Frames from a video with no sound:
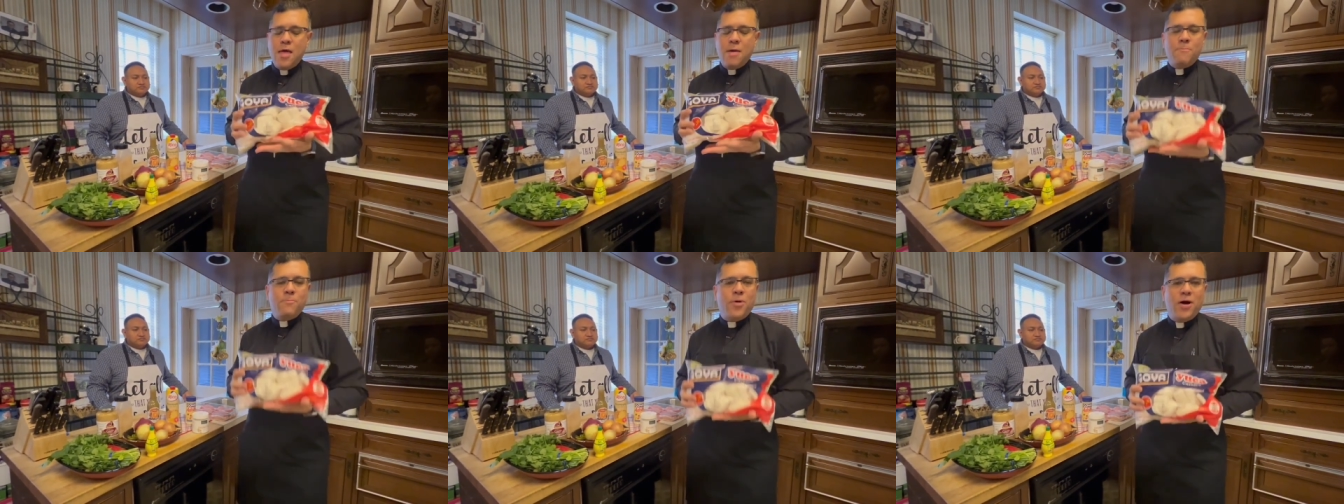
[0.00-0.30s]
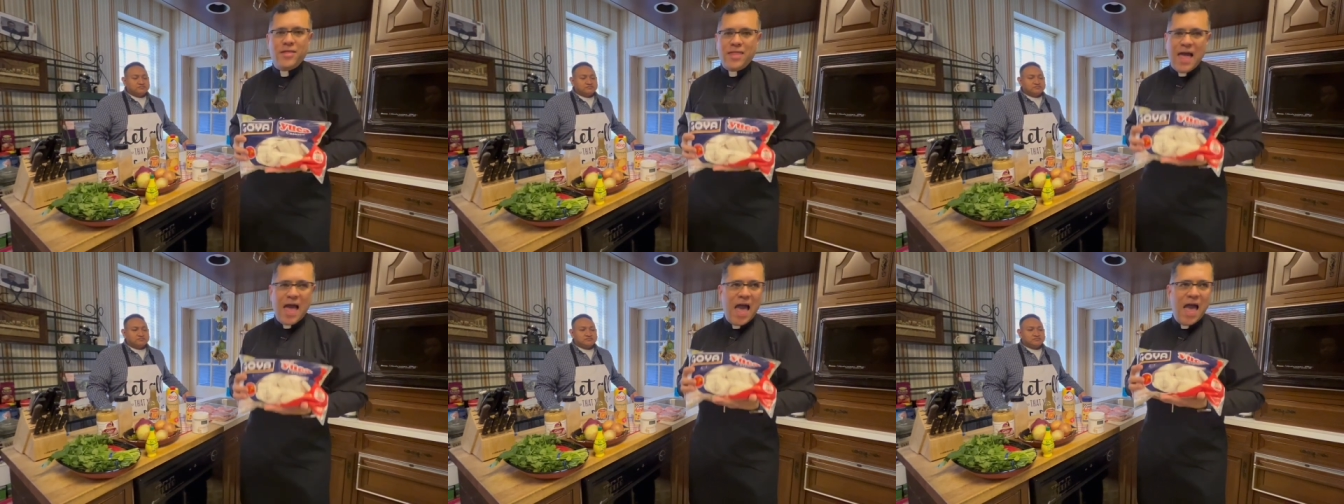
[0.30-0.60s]

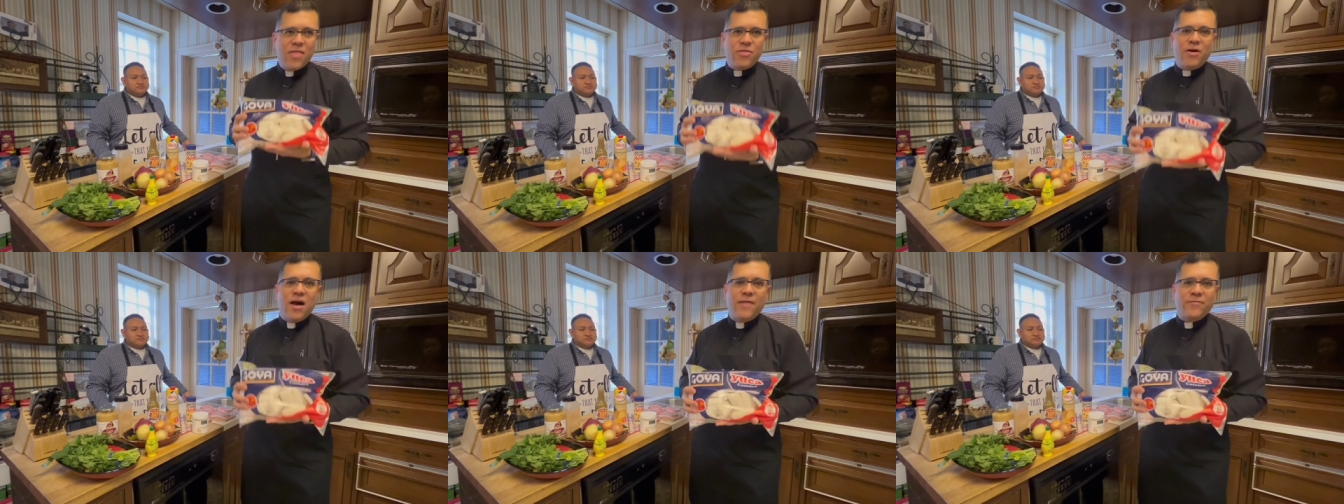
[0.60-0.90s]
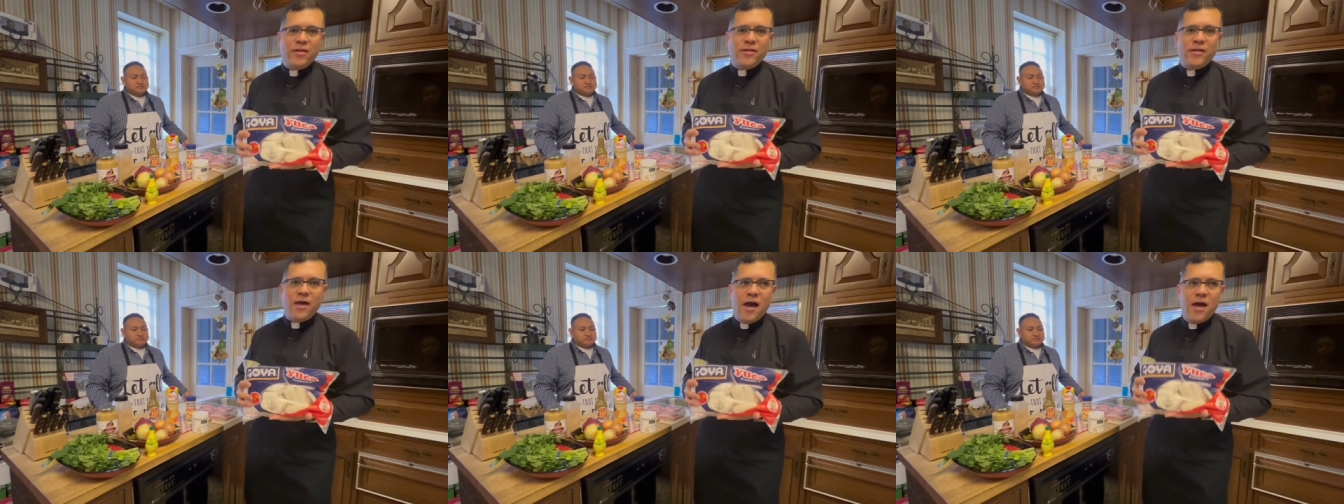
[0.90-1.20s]
But I don't have
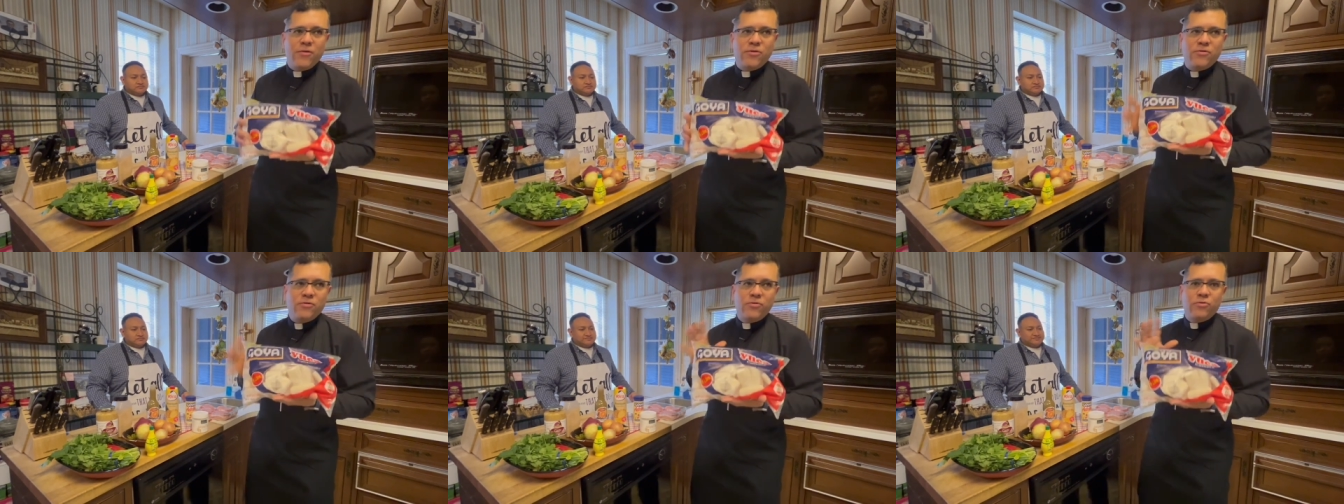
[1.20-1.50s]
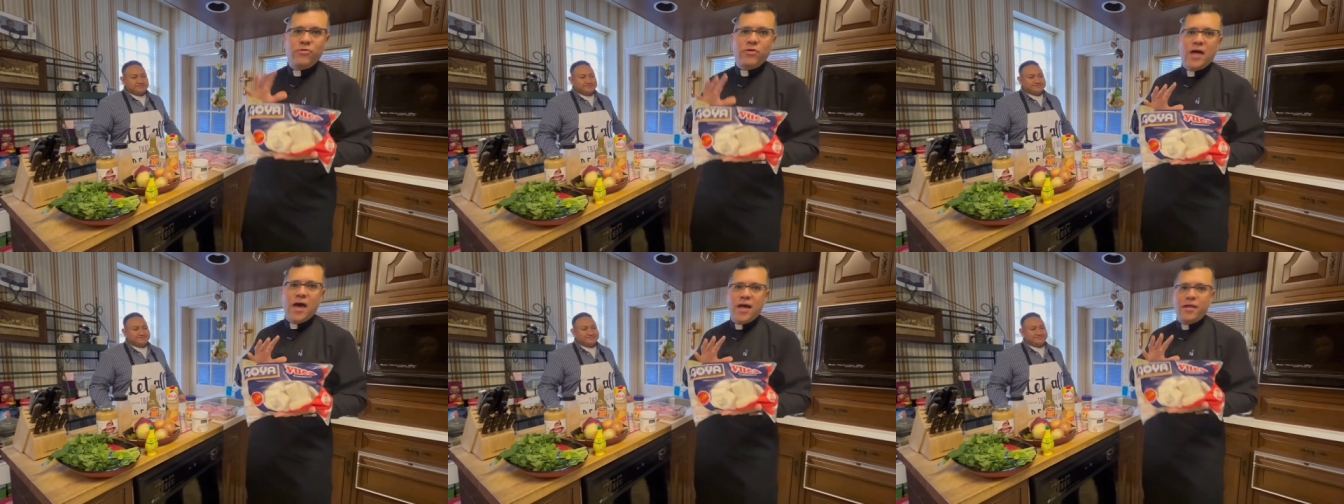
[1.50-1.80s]
the time to do
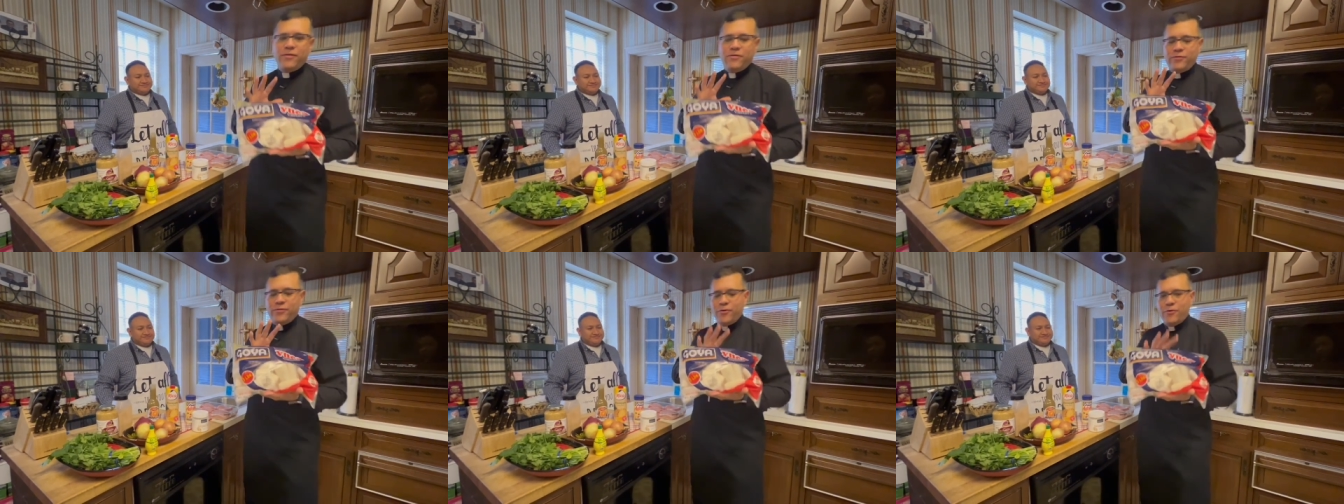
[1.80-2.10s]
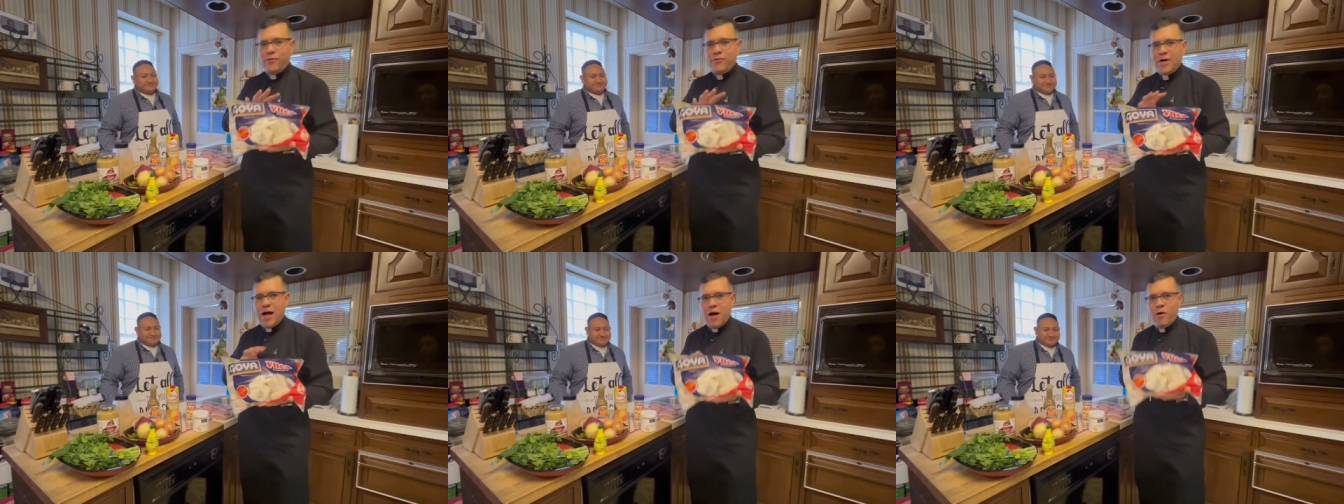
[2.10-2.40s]
that. So
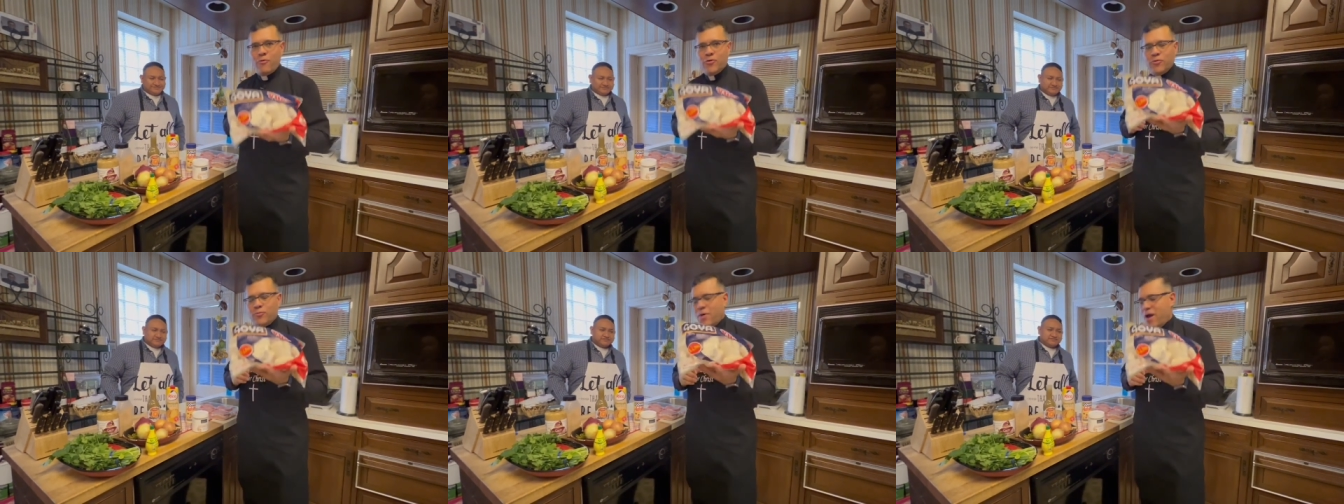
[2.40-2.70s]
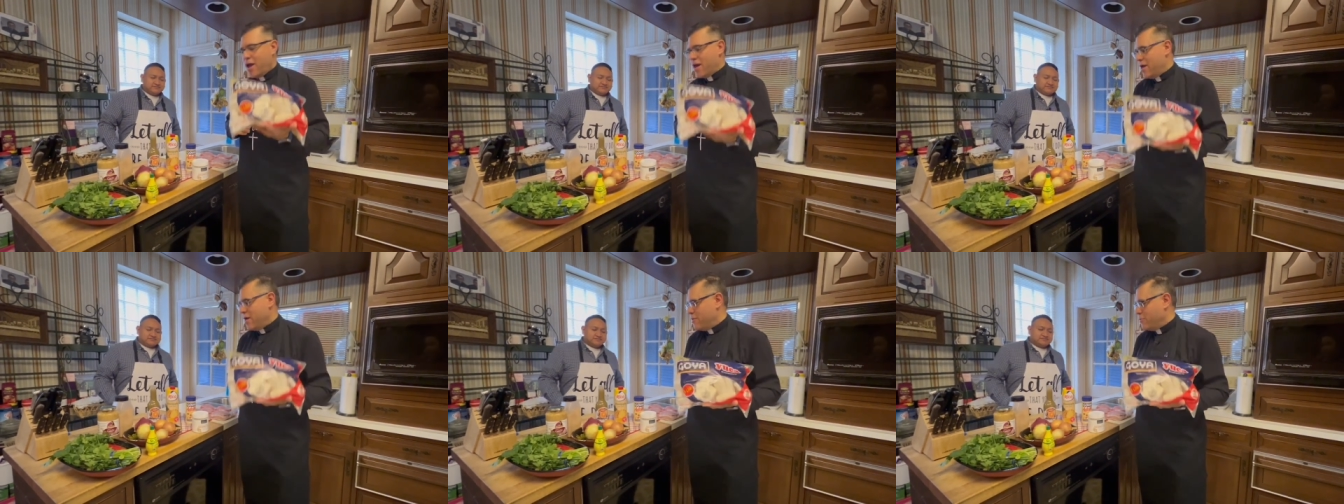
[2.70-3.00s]
I always
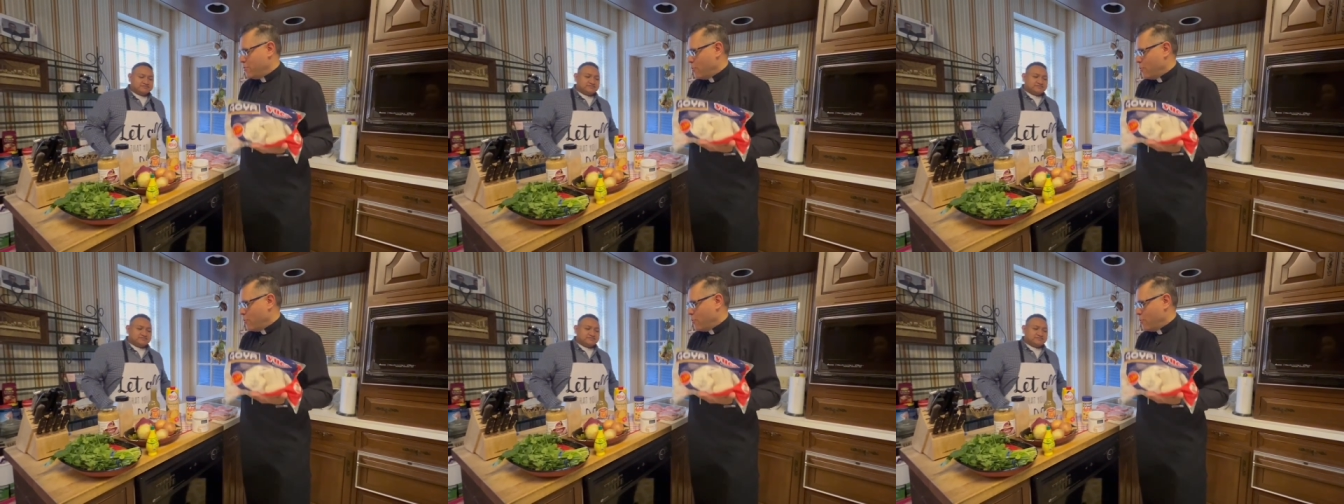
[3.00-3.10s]
buy it